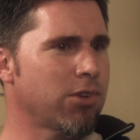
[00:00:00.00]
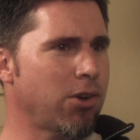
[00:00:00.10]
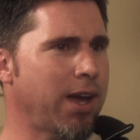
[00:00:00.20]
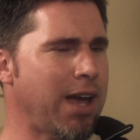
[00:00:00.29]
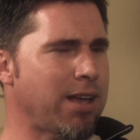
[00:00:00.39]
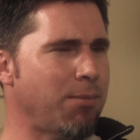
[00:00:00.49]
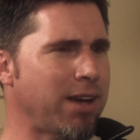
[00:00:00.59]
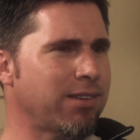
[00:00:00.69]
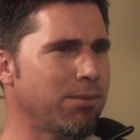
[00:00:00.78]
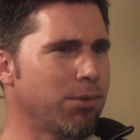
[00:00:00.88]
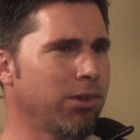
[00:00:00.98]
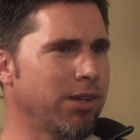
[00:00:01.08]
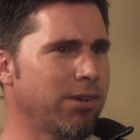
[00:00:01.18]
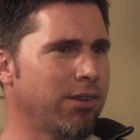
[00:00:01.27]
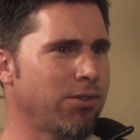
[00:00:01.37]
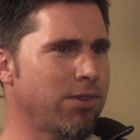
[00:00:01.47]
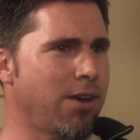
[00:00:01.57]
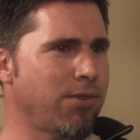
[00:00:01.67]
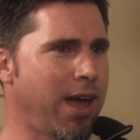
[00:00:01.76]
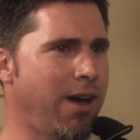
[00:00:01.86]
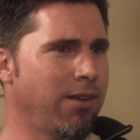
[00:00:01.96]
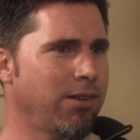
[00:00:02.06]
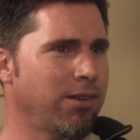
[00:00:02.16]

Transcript: okay, I'm actually believing this stuff now?